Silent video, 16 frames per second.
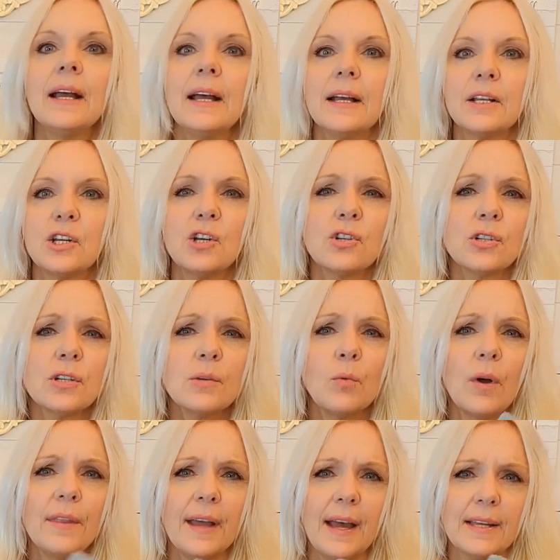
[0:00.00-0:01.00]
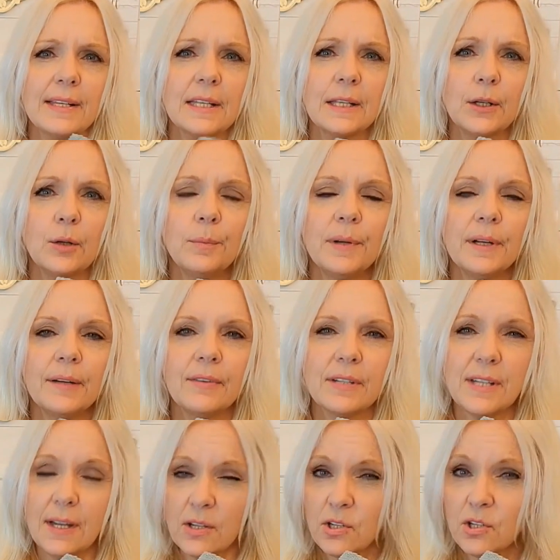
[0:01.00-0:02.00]
usually one that has a little bit of a
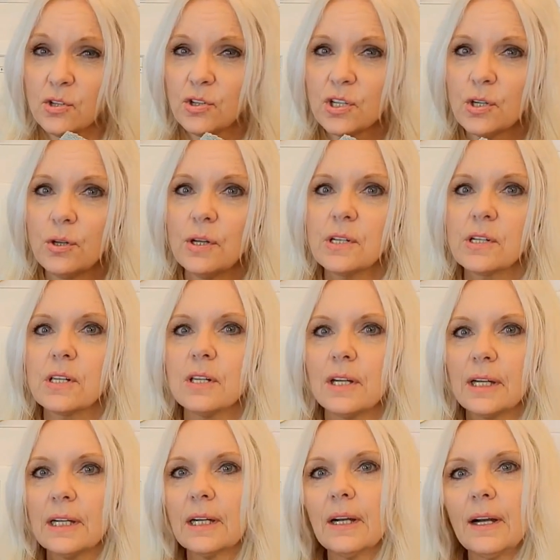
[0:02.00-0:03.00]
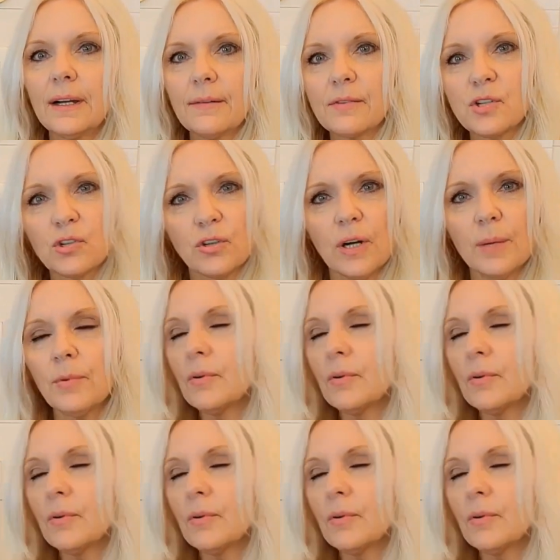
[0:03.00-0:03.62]
texture to it, so that I can kind of scrub